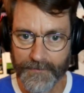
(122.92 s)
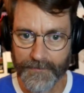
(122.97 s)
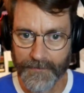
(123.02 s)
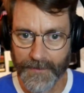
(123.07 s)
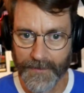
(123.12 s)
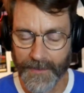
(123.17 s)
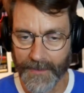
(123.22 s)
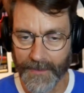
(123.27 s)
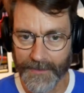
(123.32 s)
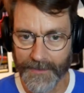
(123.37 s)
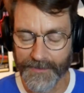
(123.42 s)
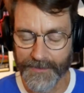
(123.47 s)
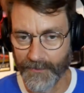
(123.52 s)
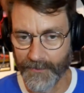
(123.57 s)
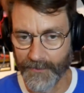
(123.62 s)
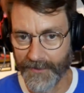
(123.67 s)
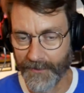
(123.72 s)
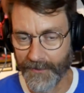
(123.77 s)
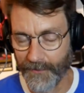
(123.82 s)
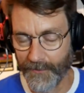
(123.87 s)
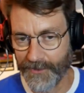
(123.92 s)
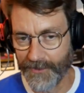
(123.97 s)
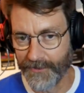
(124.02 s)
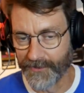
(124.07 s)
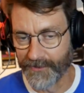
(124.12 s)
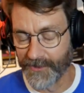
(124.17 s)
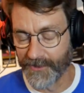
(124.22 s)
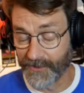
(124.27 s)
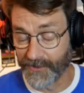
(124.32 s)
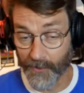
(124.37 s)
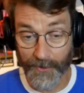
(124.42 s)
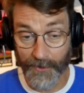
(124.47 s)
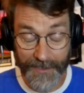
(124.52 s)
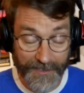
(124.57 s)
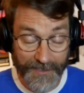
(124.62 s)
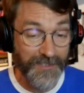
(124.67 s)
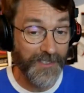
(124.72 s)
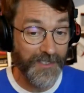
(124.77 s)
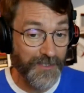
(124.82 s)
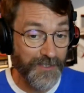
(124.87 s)
connection with that would use this, or
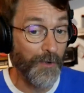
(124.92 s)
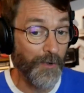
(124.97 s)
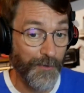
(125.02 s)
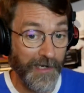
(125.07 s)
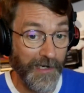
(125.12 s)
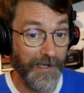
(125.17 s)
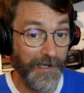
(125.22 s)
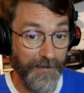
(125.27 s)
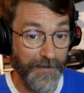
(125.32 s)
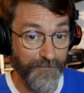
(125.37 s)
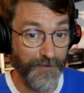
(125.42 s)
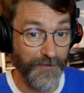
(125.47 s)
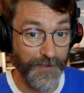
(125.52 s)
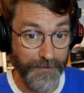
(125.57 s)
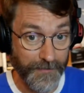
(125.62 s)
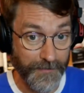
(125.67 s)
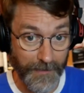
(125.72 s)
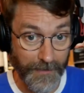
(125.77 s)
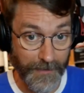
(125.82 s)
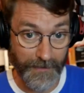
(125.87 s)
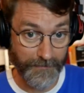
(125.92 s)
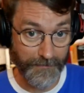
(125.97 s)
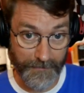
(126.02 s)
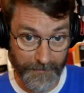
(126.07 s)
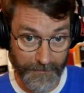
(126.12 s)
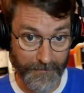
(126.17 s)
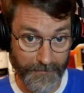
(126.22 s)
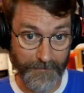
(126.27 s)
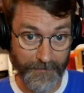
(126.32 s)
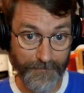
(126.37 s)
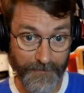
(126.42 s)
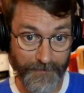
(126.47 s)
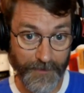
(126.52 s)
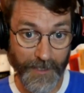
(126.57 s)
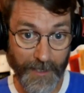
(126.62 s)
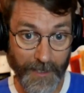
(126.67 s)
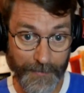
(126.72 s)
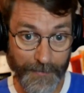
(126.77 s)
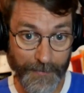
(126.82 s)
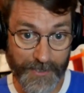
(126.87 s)
is this only for for
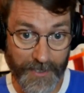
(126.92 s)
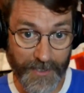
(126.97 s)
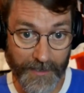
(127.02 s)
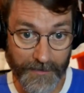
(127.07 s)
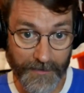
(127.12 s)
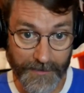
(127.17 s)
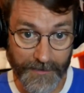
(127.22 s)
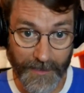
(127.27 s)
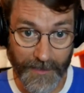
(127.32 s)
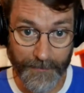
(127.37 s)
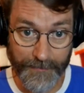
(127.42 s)
hyperscale type